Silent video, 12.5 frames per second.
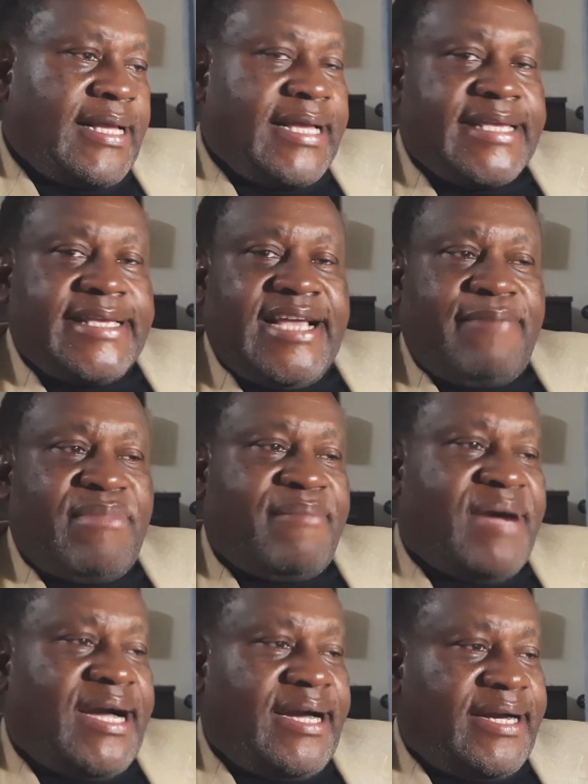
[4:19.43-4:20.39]

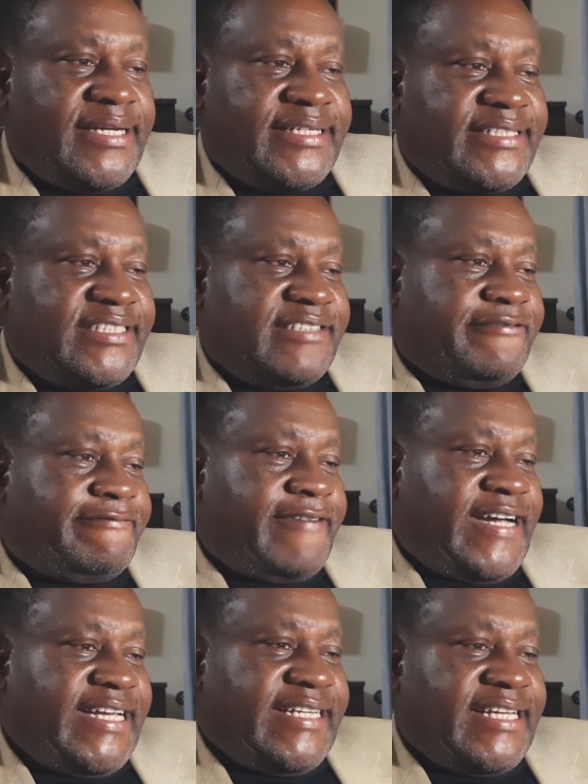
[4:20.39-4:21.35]
Yababa is
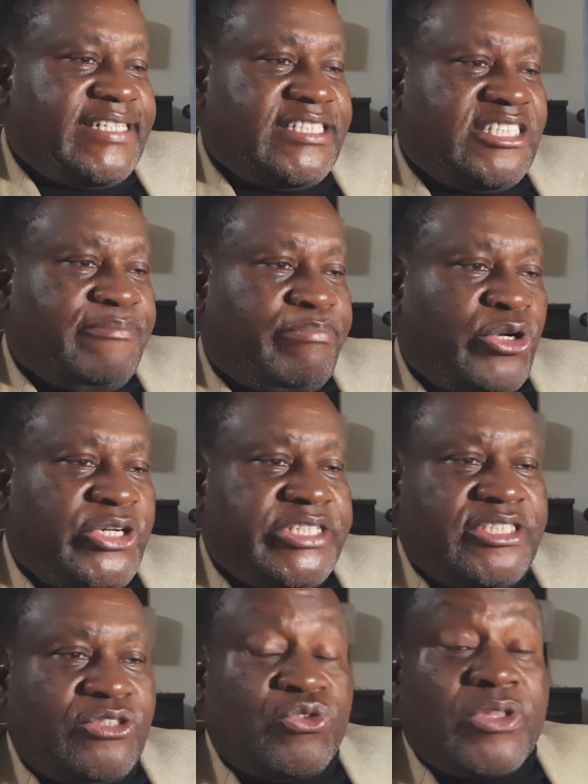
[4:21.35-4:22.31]
finally deployed
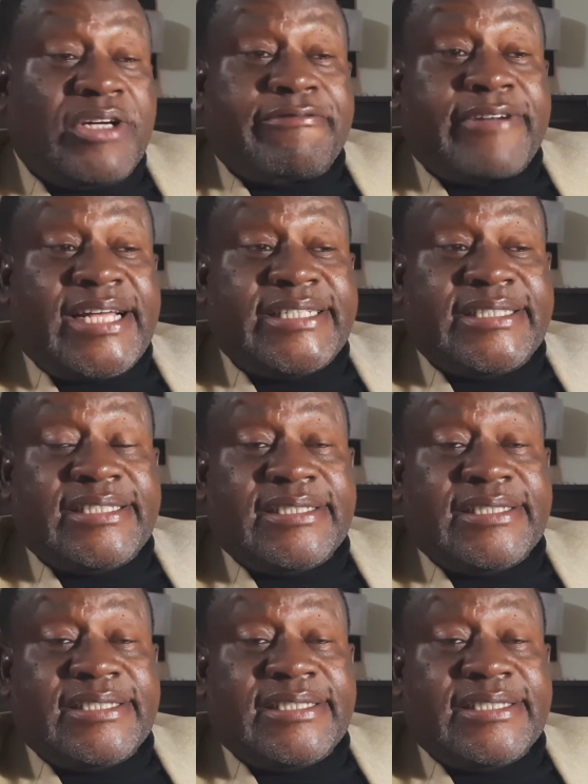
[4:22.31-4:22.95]
to the front.